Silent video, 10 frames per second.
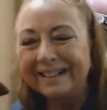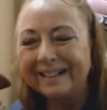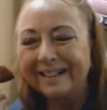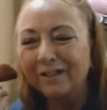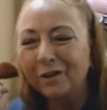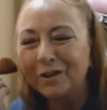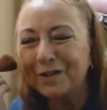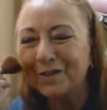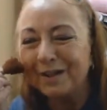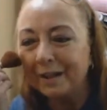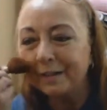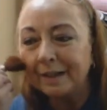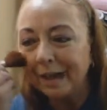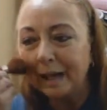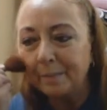And those go on
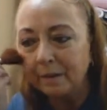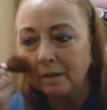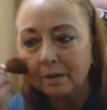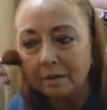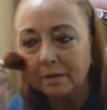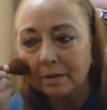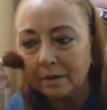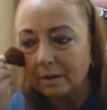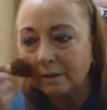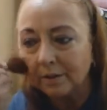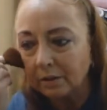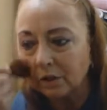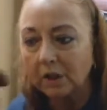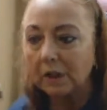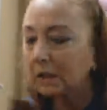the apples of your
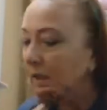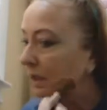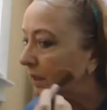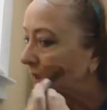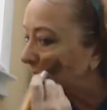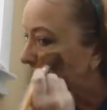cheeks.